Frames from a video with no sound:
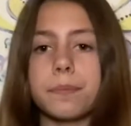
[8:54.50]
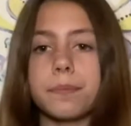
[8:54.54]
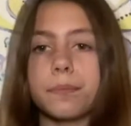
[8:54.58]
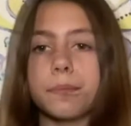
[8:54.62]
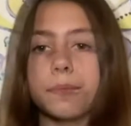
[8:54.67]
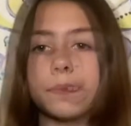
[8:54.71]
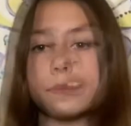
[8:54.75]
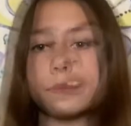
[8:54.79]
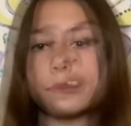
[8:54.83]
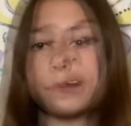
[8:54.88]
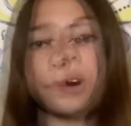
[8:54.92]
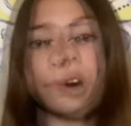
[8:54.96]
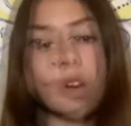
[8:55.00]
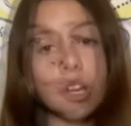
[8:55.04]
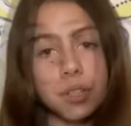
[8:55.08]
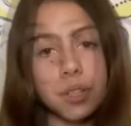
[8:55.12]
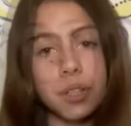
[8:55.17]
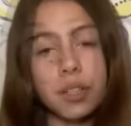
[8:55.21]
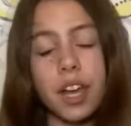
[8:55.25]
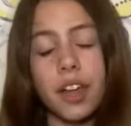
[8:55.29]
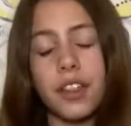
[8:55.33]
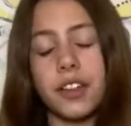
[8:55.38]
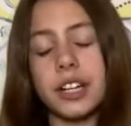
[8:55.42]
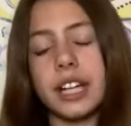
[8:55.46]
So also
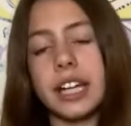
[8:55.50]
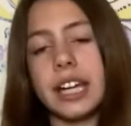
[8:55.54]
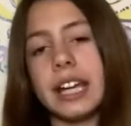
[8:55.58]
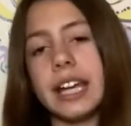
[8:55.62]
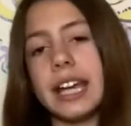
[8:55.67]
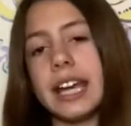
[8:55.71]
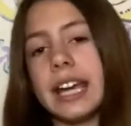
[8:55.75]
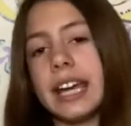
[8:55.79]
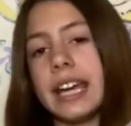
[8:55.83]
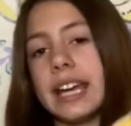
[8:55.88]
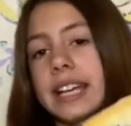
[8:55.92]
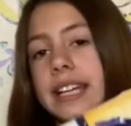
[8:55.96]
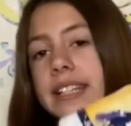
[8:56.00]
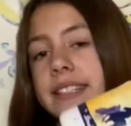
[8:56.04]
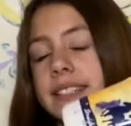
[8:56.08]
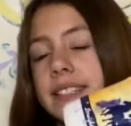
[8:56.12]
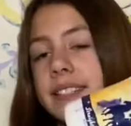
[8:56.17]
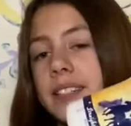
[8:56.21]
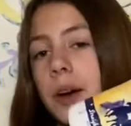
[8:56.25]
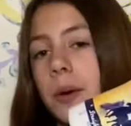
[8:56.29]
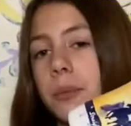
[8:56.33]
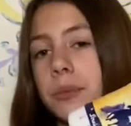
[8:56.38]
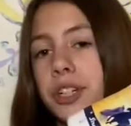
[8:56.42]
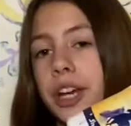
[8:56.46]
another need is
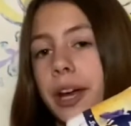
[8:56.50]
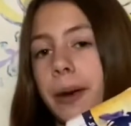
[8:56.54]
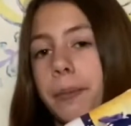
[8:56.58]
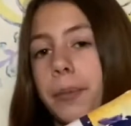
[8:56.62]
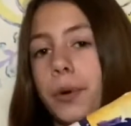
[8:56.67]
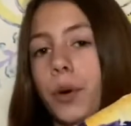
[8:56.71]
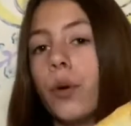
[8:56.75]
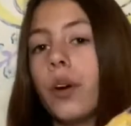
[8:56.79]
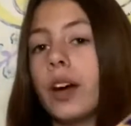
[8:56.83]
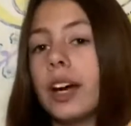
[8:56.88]
some shampoo